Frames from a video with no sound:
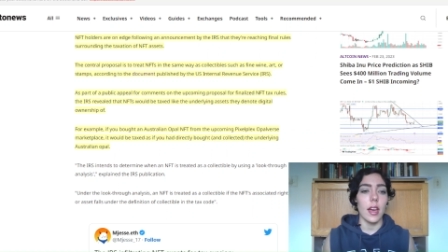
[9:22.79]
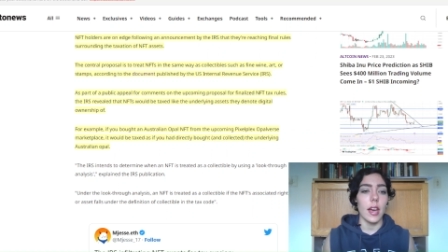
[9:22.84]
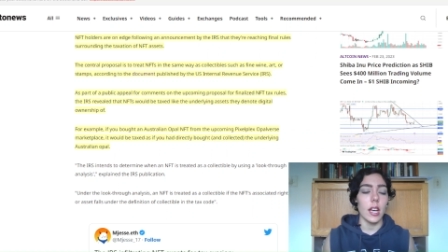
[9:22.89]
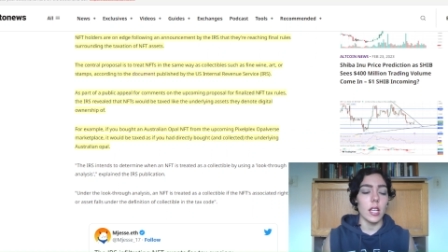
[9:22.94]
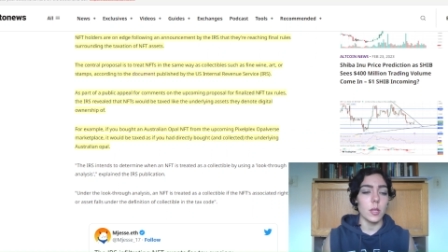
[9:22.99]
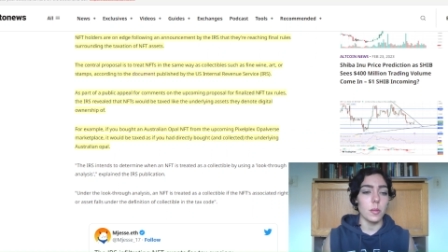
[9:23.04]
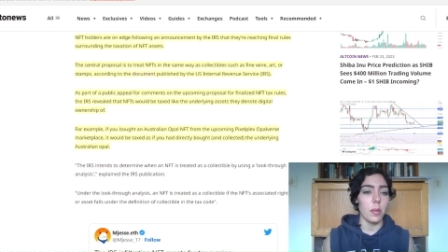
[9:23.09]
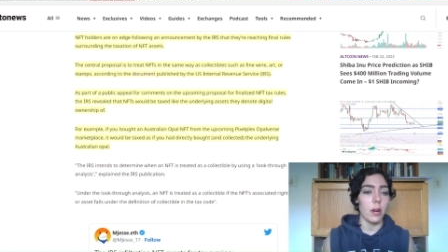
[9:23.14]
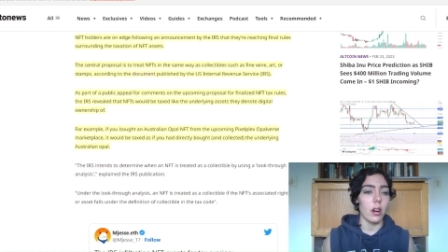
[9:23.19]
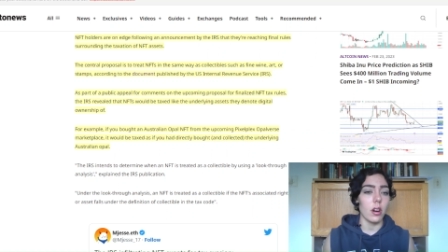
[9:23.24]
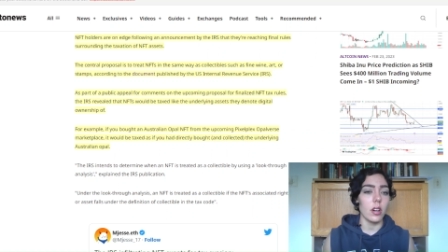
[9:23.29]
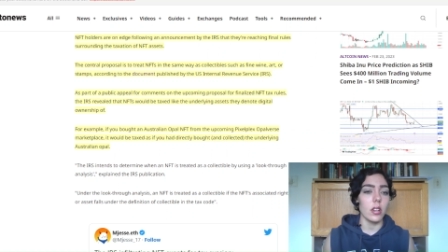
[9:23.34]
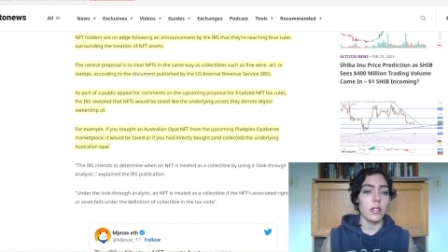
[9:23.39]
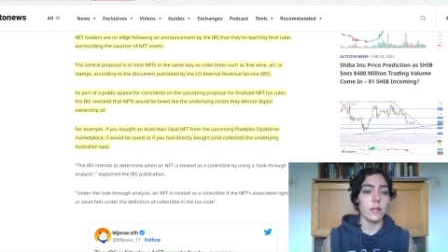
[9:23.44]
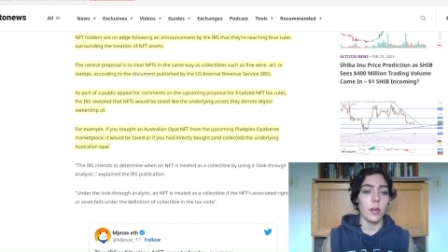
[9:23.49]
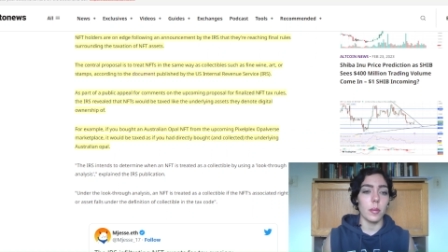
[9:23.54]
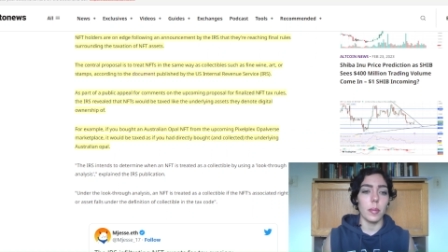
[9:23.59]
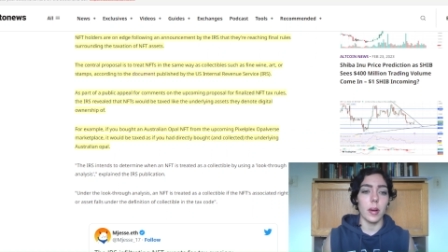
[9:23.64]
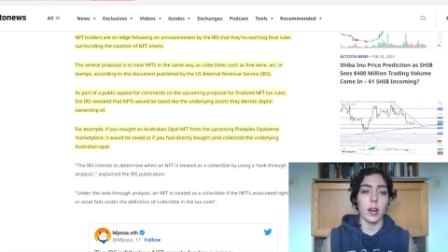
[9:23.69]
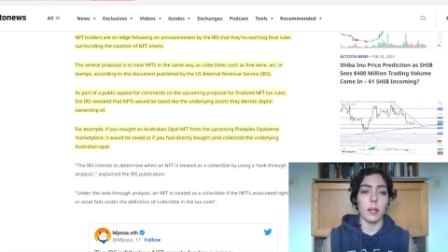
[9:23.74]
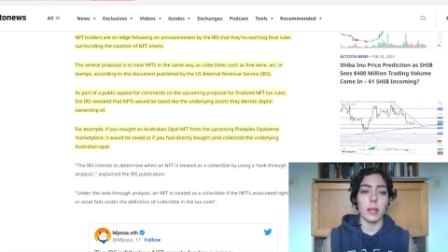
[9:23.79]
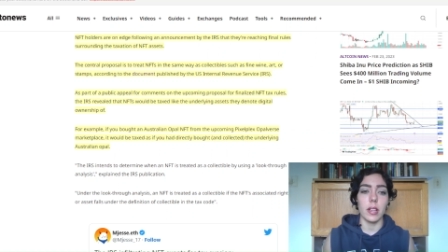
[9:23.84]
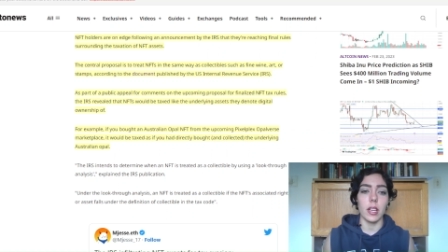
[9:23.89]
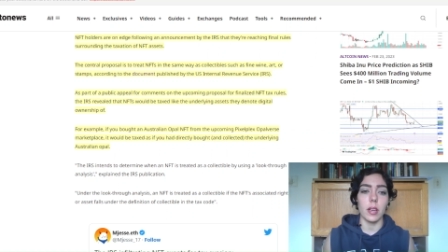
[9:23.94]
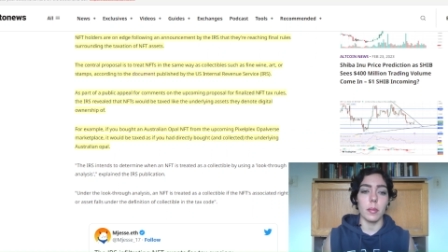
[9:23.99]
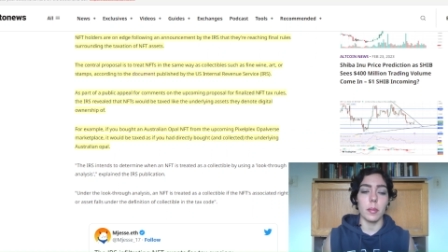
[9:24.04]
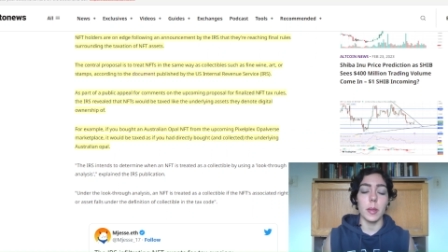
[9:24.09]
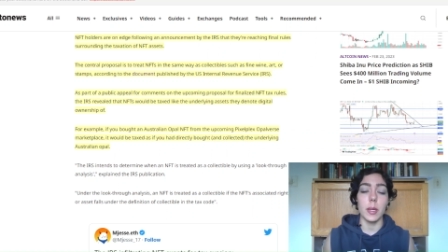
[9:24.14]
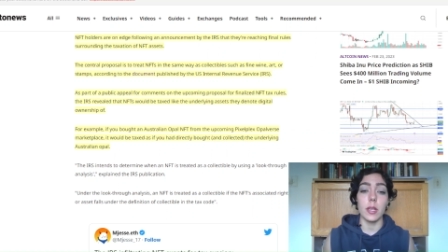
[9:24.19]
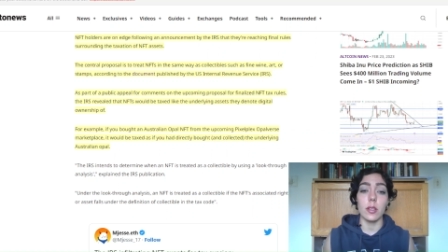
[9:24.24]
As part of a public
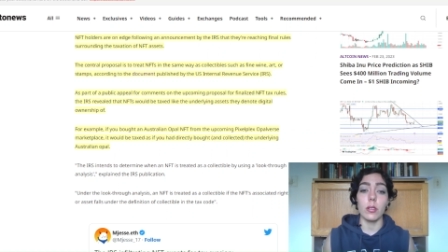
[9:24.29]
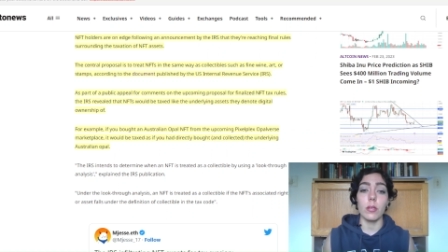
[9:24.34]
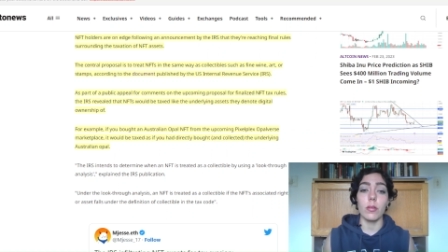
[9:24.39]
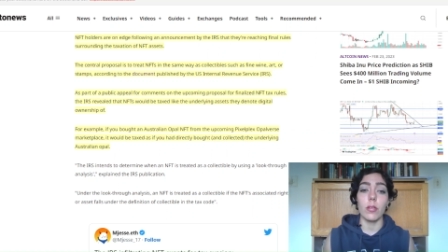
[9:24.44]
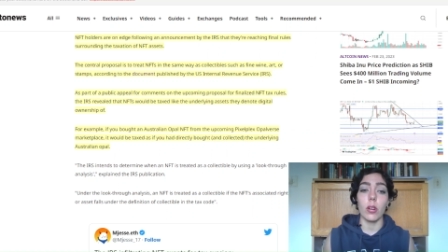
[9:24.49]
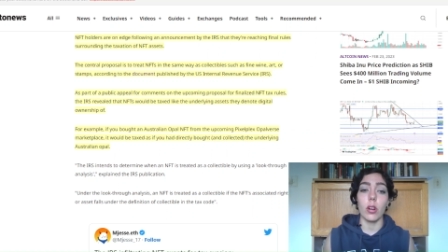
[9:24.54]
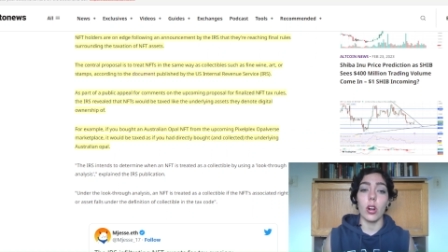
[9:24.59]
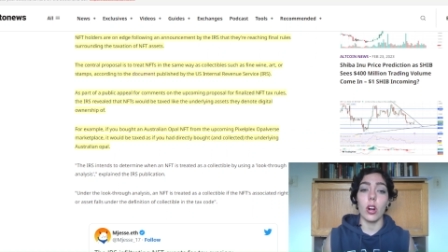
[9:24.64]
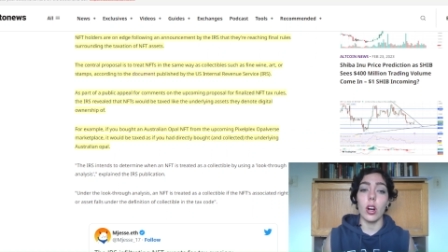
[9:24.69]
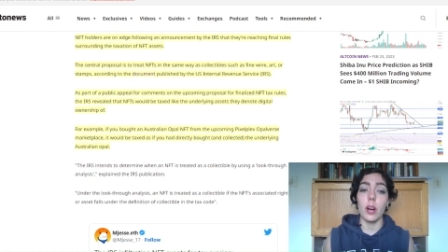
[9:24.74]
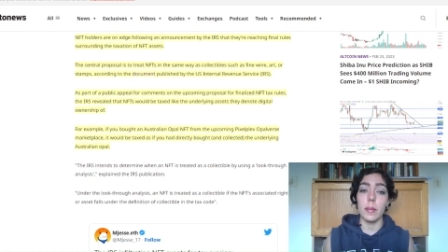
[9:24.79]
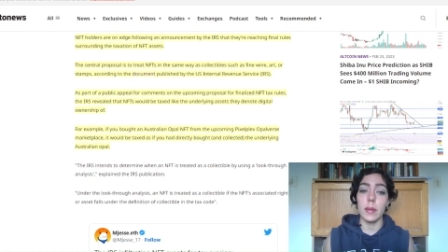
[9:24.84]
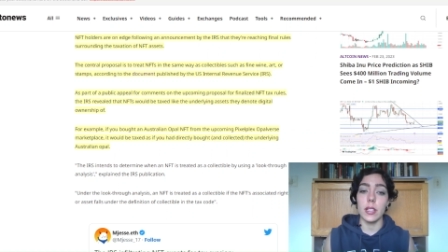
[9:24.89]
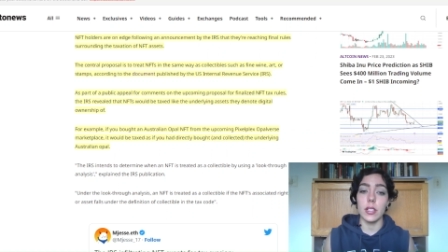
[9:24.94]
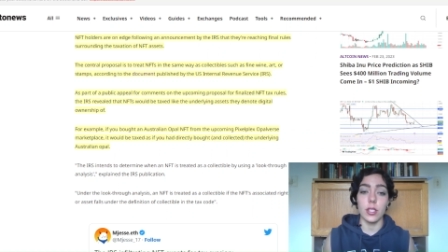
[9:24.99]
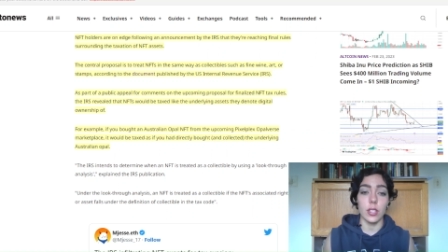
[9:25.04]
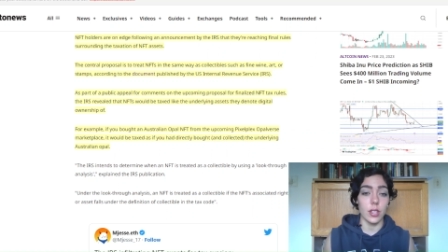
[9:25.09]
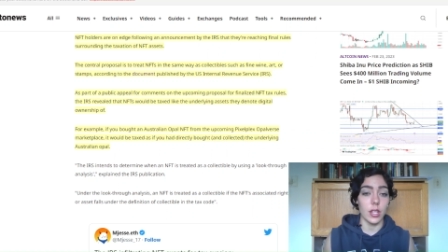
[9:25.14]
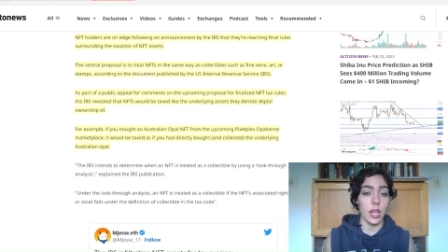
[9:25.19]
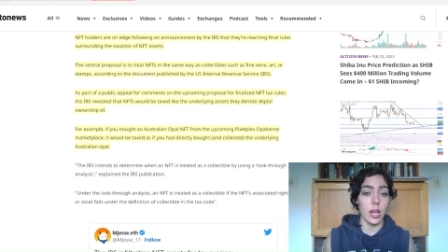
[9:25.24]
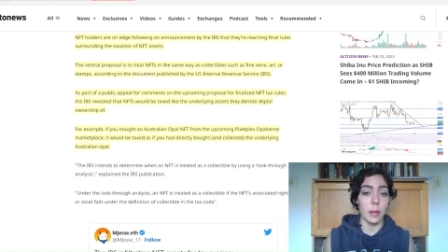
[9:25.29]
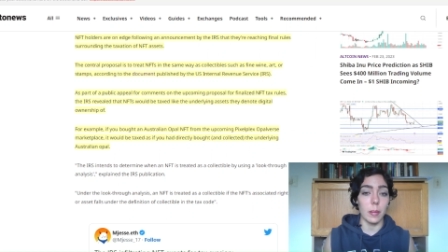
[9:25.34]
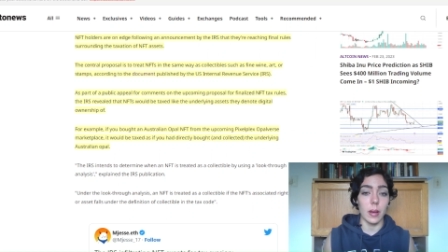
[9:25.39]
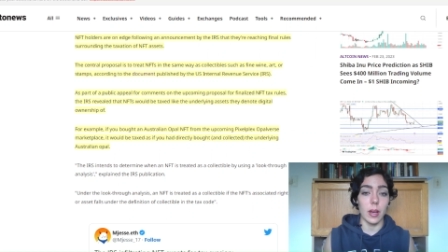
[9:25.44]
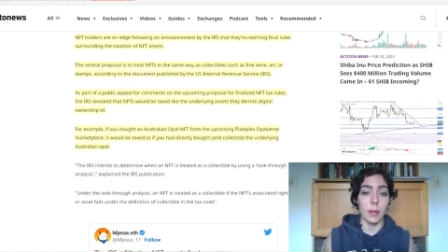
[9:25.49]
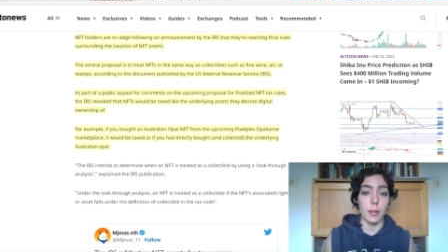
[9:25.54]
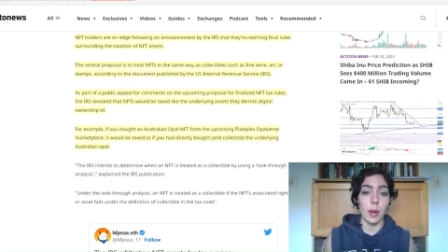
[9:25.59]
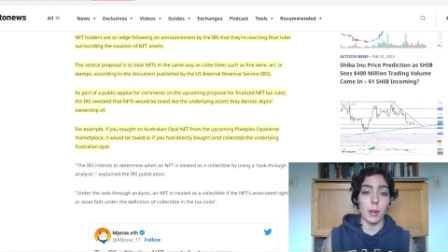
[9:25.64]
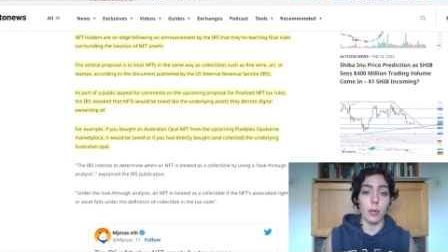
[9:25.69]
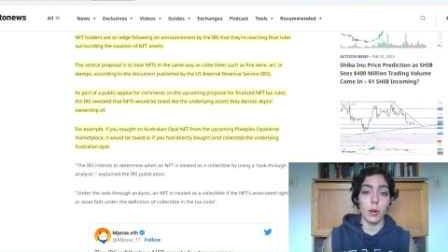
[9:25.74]
appeal for comments on the
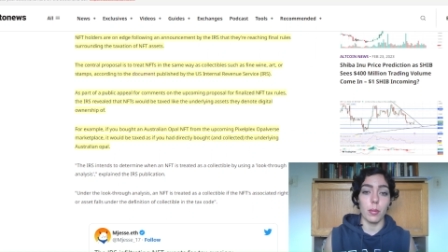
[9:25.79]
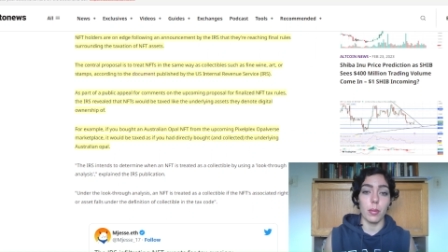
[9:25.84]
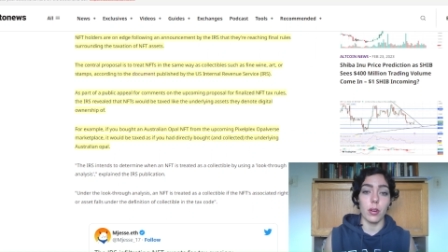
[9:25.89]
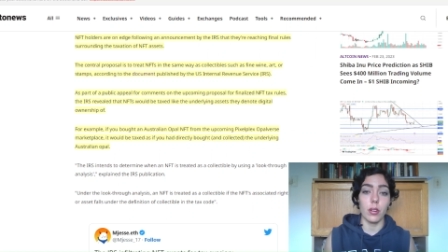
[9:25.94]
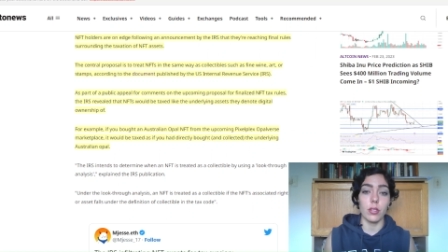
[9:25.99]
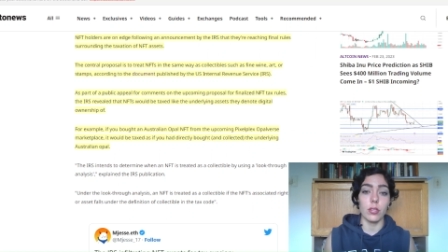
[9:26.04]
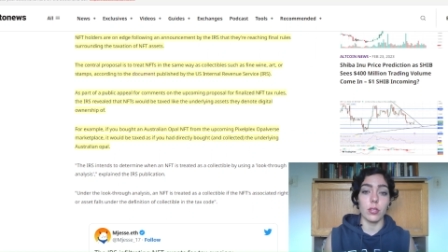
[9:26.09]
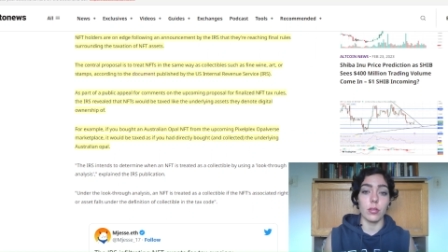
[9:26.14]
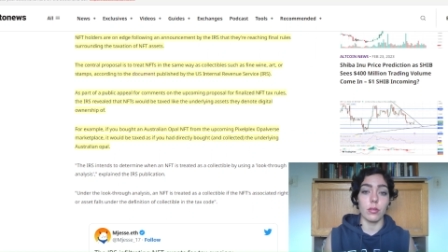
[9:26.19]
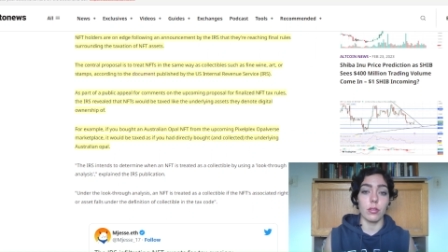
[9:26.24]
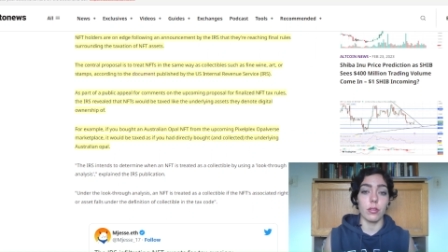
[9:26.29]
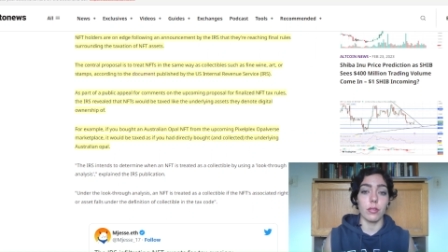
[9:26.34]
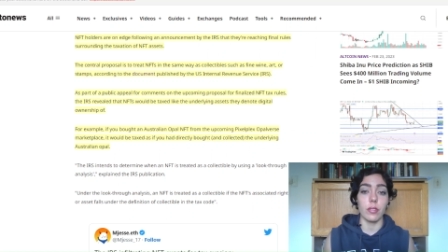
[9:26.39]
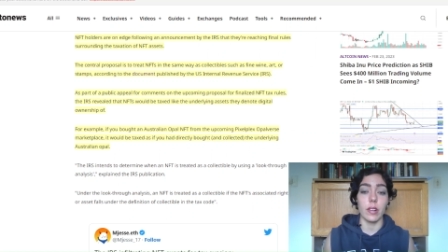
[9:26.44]
upcoming proposal for